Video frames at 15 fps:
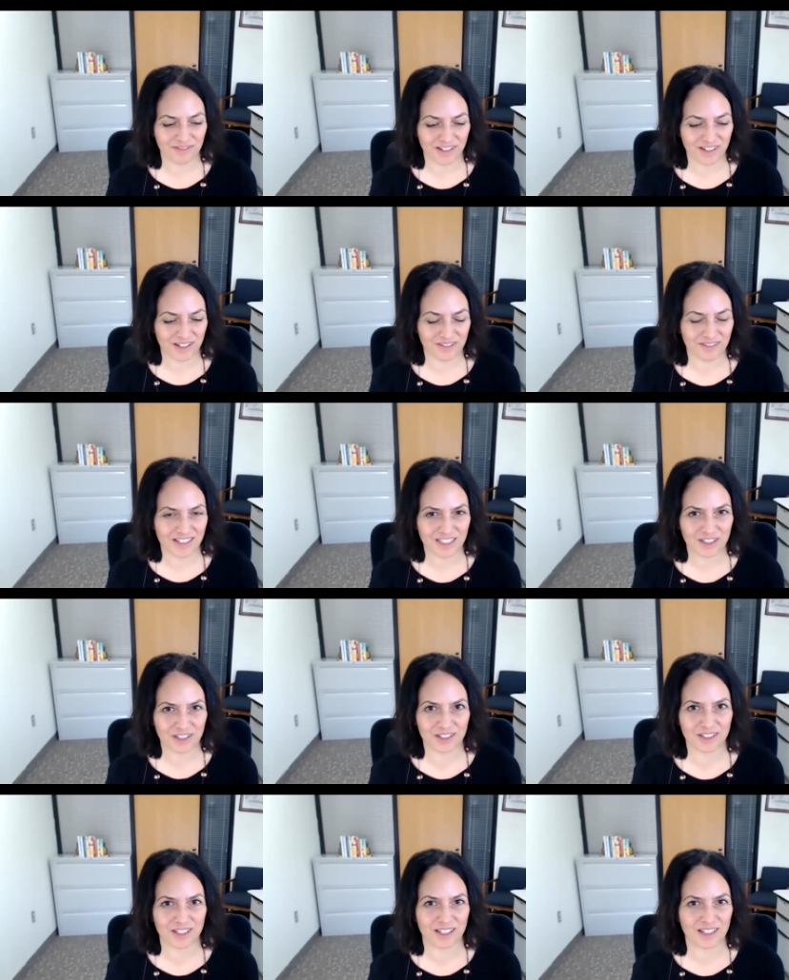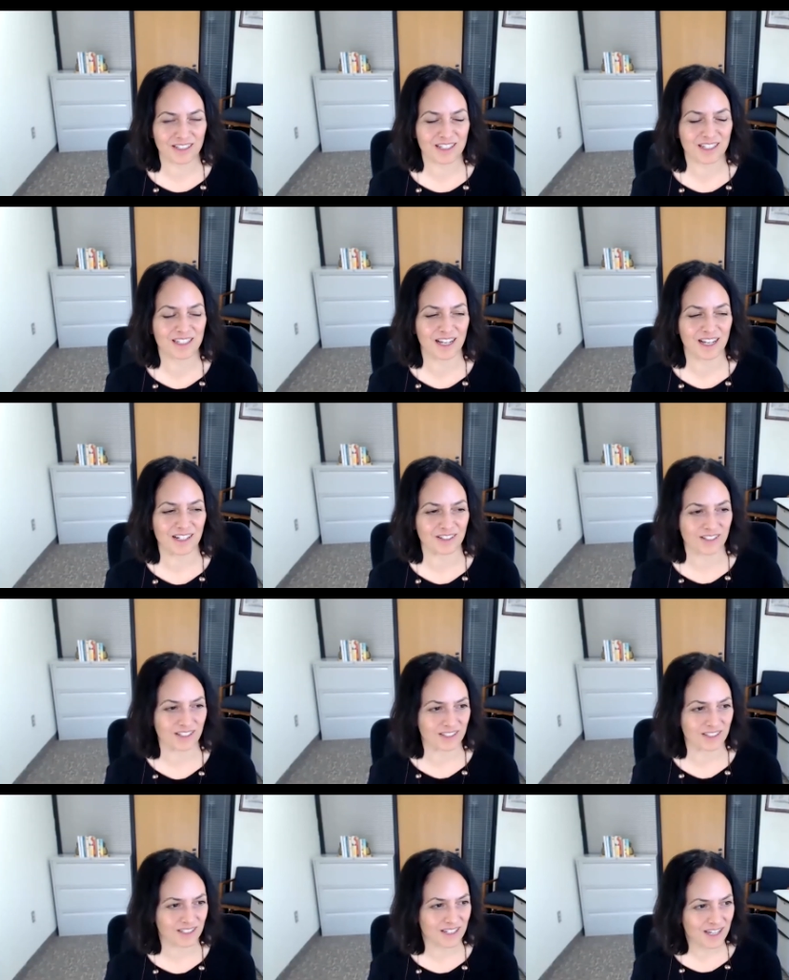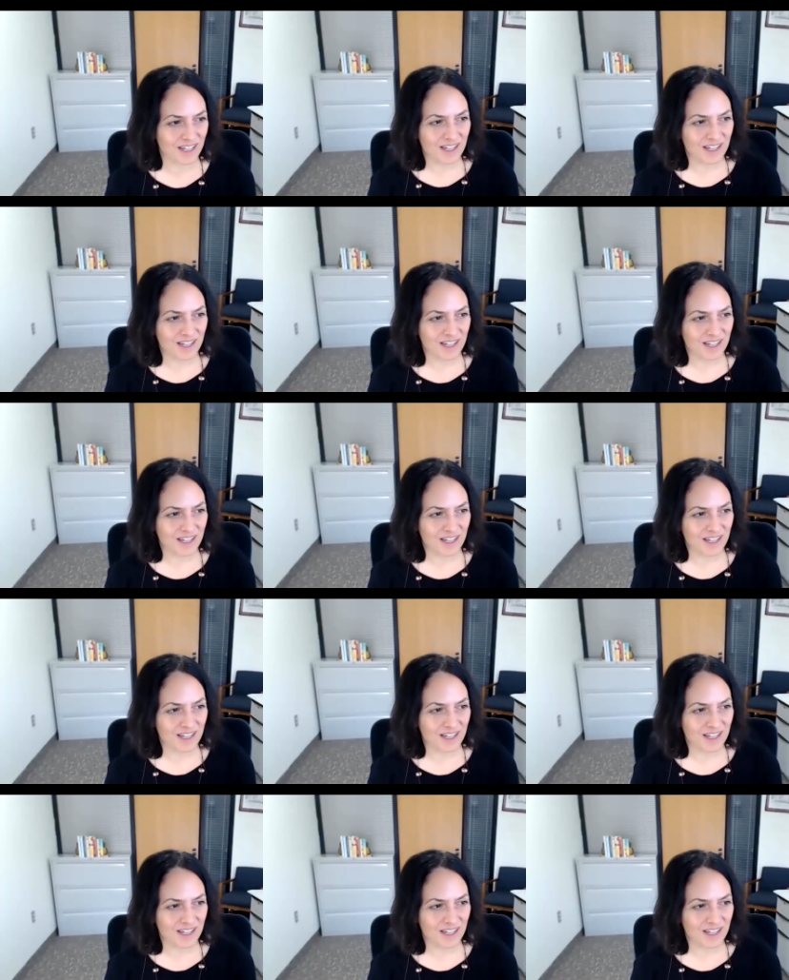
very rich discussion.